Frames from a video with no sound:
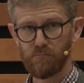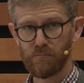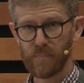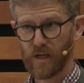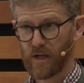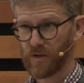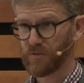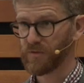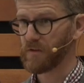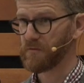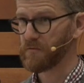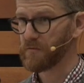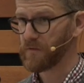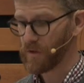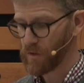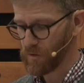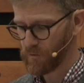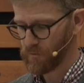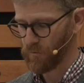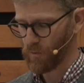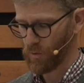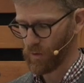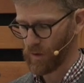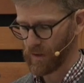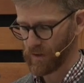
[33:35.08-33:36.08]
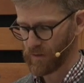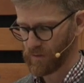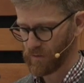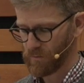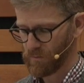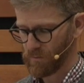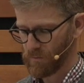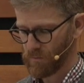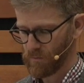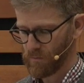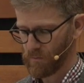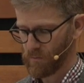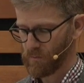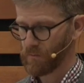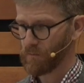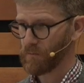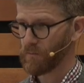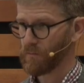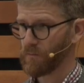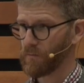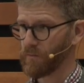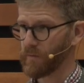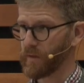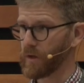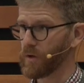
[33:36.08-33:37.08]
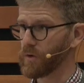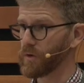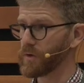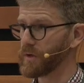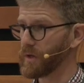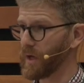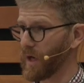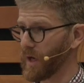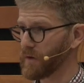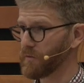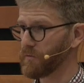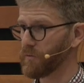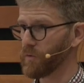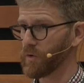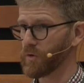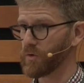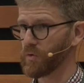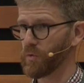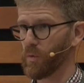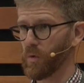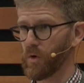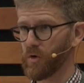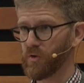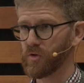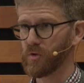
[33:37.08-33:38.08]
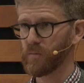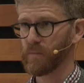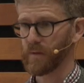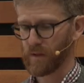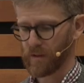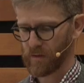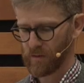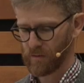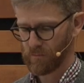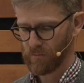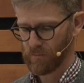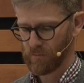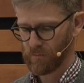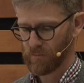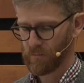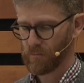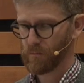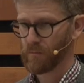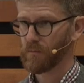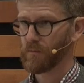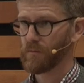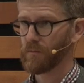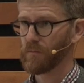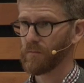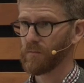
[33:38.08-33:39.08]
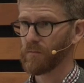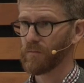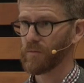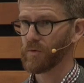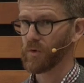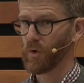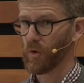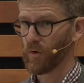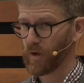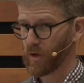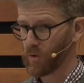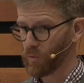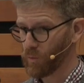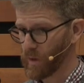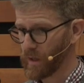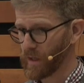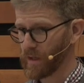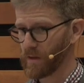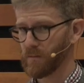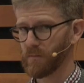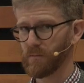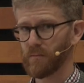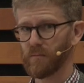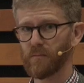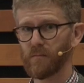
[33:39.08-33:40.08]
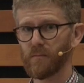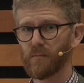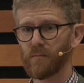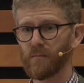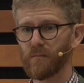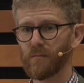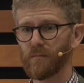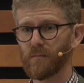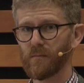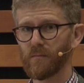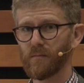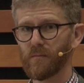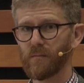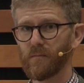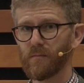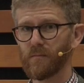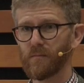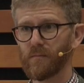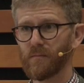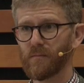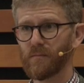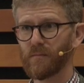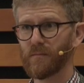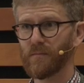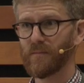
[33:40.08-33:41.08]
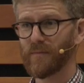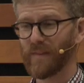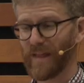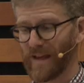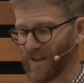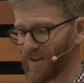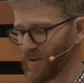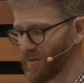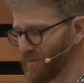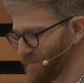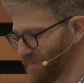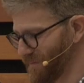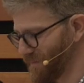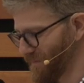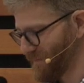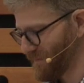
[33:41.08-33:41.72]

because they feared for it, they could not afford to worship it, nor can we. Thank you.